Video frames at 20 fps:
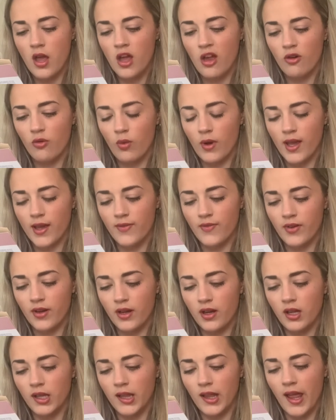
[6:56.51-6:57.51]
with
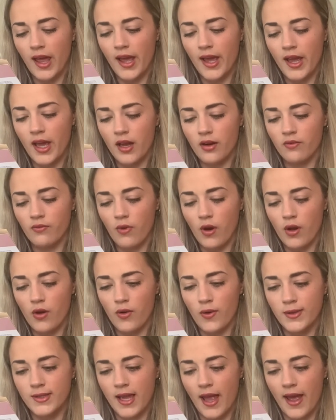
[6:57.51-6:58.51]
clay and rose